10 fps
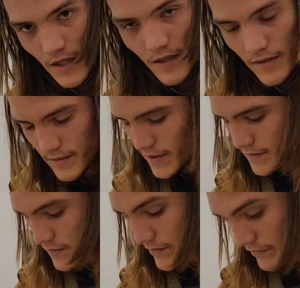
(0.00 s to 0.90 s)
Dead, because
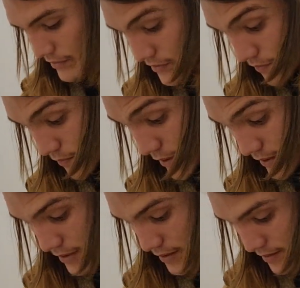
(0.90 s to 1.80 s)
that one was
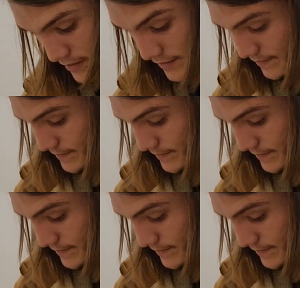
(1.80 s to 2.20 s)
really good.